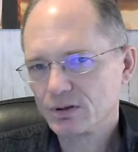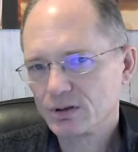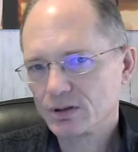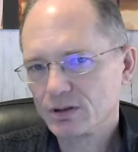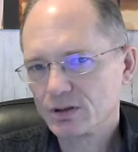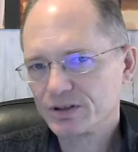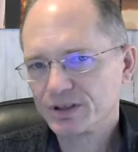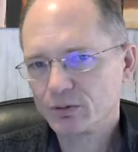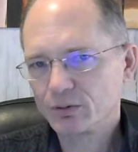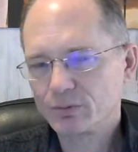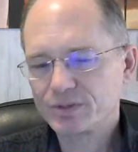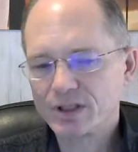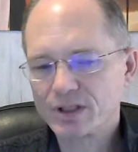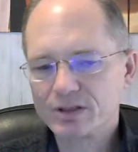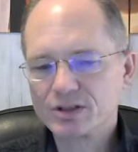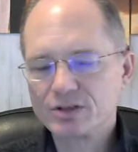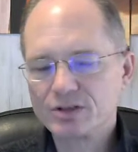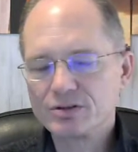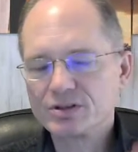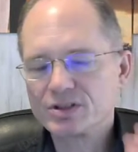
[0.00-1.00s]
You see what I'm saying?
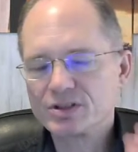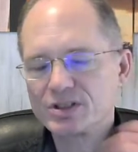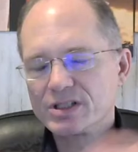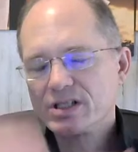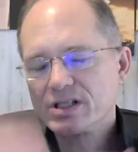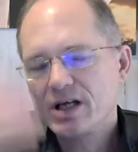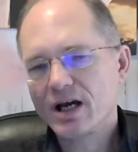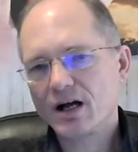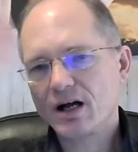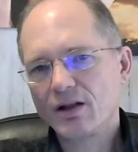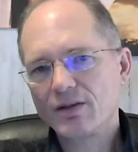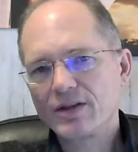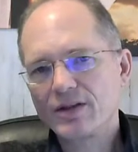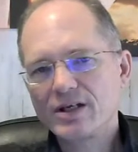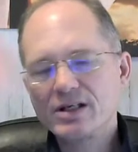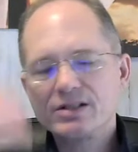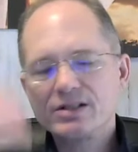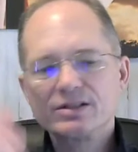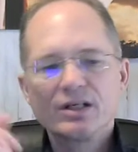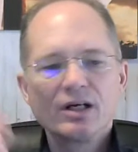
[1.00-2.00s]
So you see how
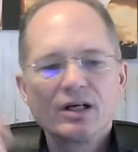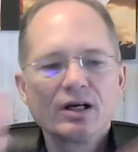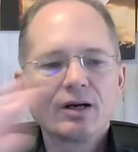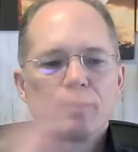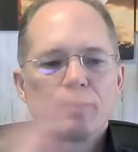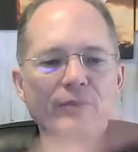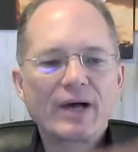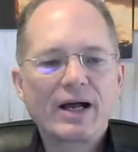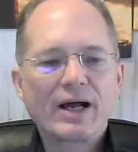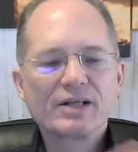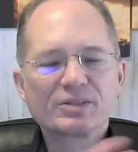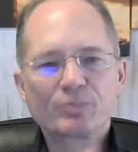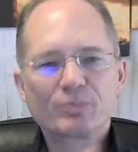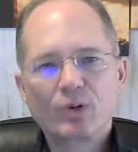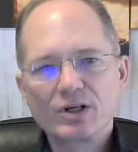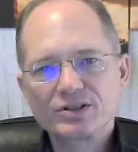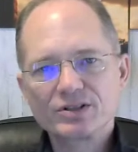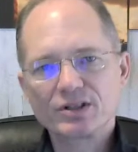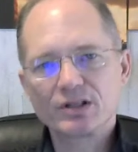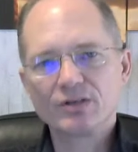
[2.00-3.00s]
these past,
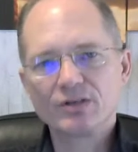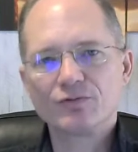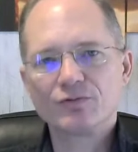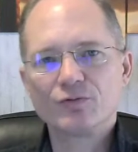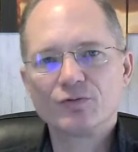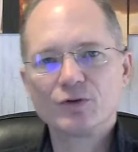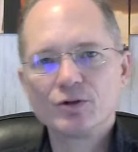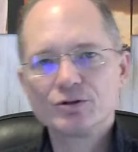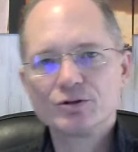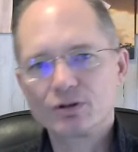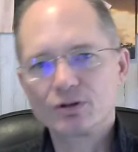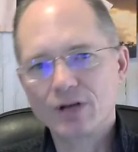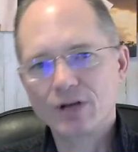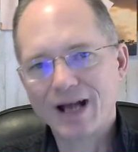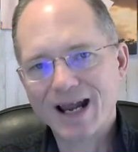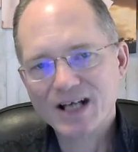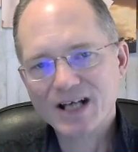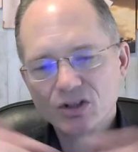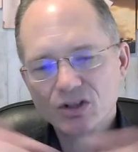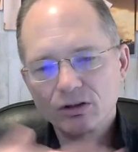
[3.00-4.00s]
present, and future
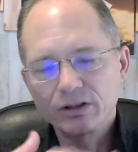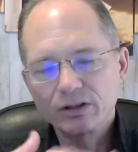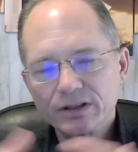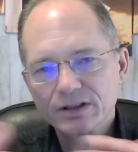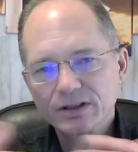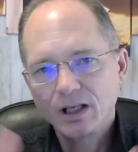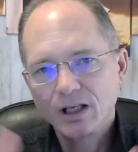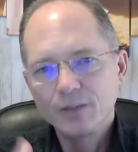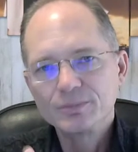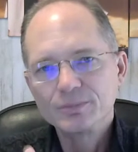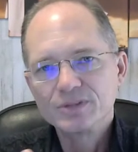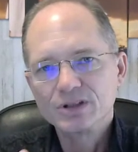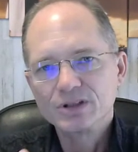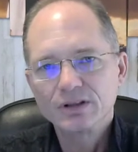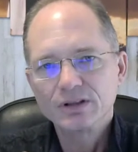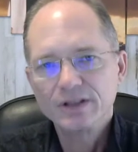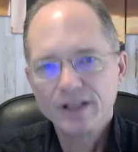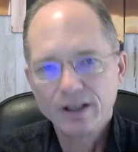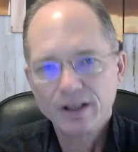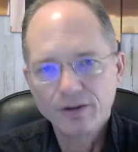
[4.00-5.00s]
actually come
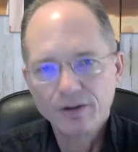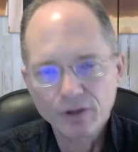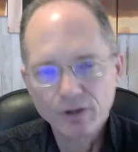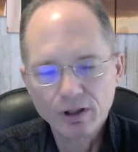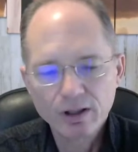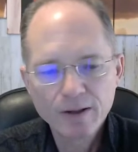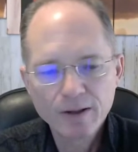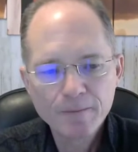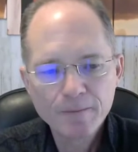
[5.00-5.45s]
together